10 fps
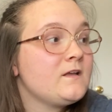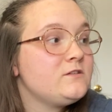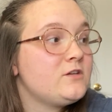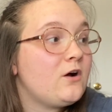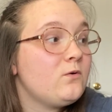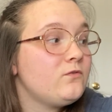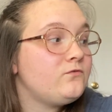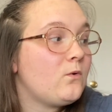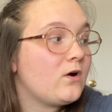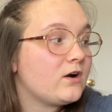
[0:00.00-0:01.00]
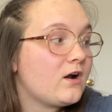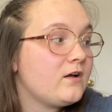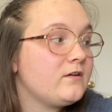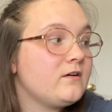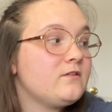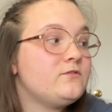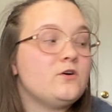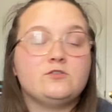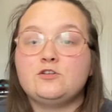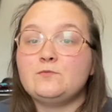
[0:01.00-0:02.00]
So for
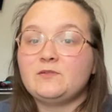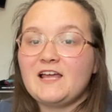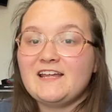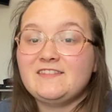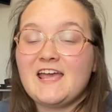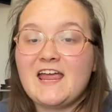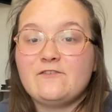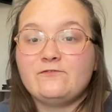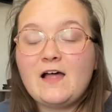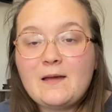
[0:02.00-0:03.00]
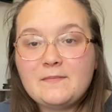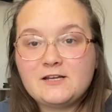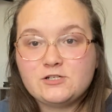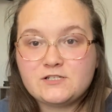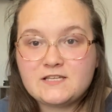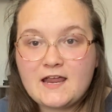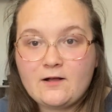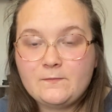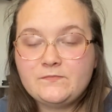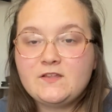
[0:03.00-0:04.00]
those who played the A flat major
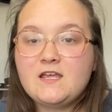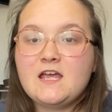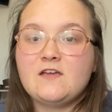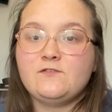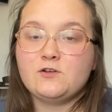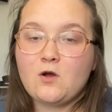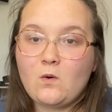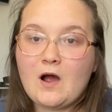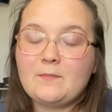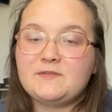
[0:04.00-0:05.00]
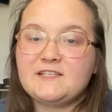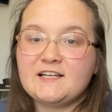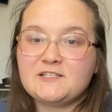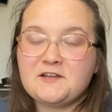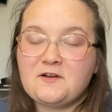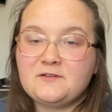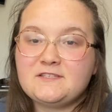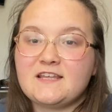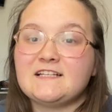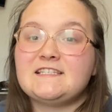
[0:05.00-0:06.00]
scale, if you go up 6
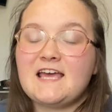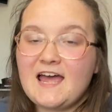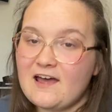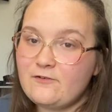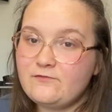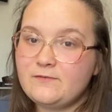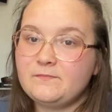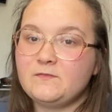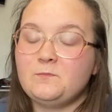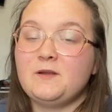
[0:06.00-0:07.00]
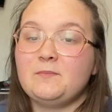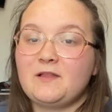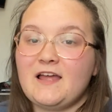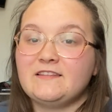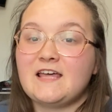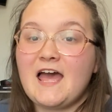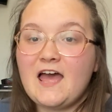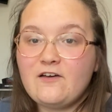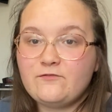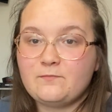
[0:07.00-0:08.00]
notes, that's the F, you'd be playing the
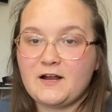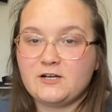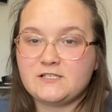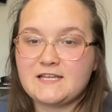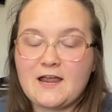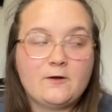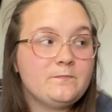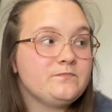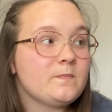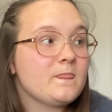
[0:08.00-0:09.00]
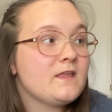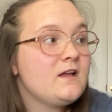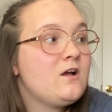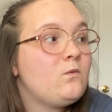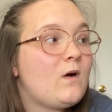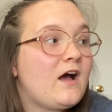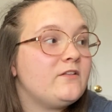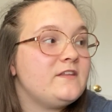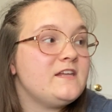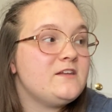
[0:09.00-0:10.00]
F minor scale, while
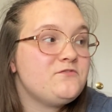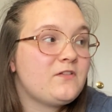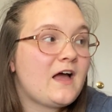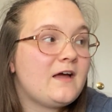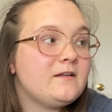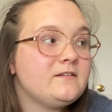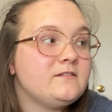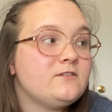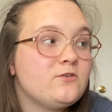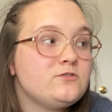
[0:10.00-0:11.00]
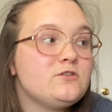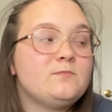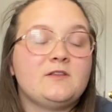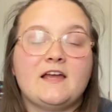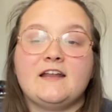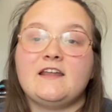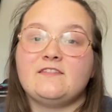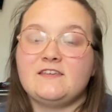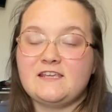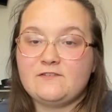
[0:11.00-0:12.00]
the E flat, those who played
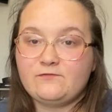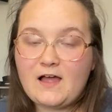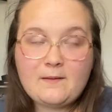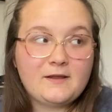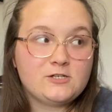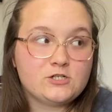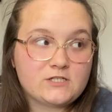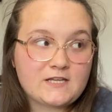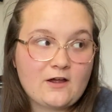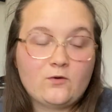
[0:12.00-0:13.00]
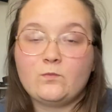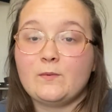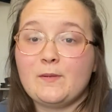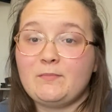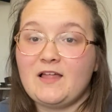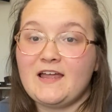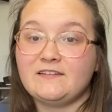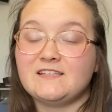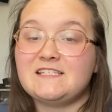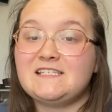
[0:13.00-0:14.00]
the E flat major scale would be playing
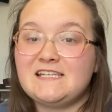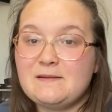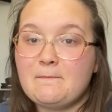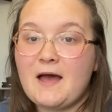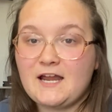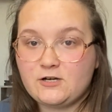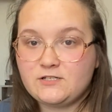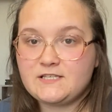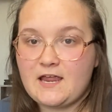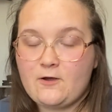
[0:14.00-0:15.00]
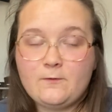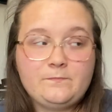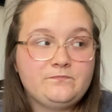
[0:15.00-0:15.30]
the C minor scale.